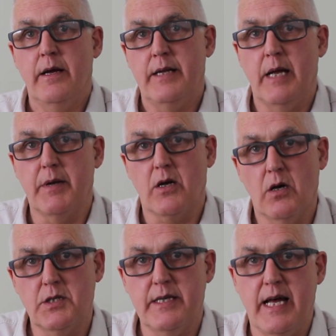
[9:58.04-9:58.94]
Now
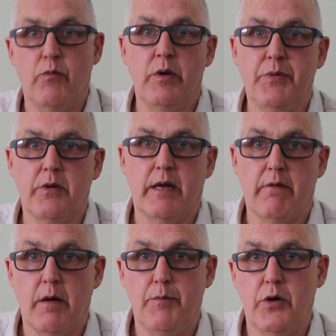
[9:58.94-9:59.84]
because of that, we built
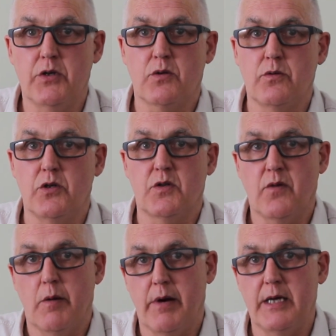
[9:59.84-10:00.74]
our own personal use
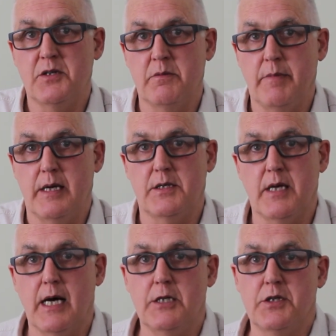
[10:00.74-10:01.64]
vibration
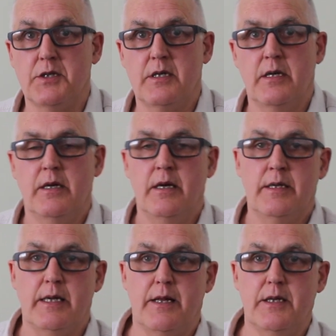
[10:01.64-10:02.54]
massagers.
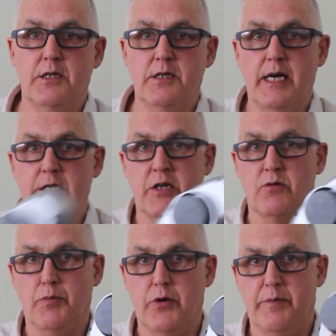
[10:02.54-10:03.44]
Now this is our
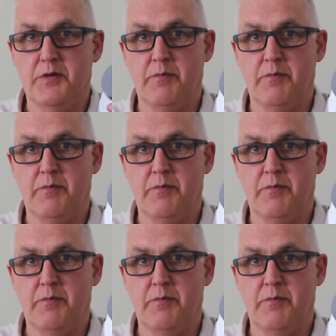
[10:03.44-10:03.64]
general purpose